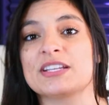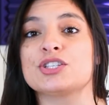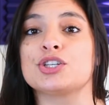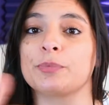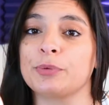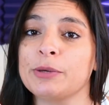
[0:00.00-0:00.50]

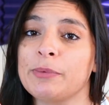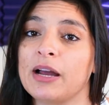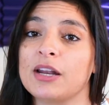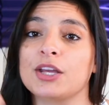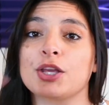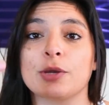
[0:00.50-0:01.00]
it's your
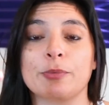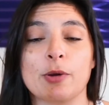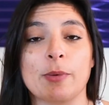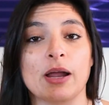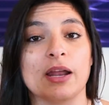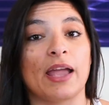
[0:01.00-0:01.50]
prebiotic, your
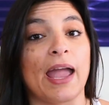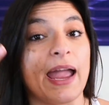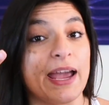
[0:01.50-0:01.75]
probiotic,